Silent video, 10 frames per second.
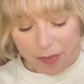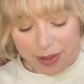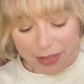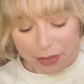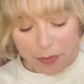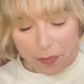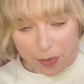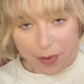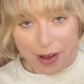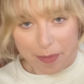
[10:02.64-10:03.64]
with
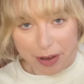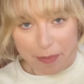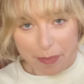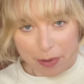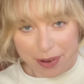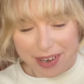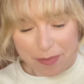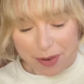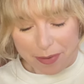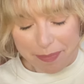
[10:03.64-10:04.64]
what I'm going to be putting
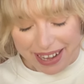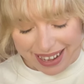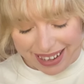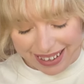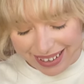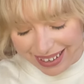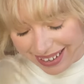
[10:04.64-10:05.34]
in what bag.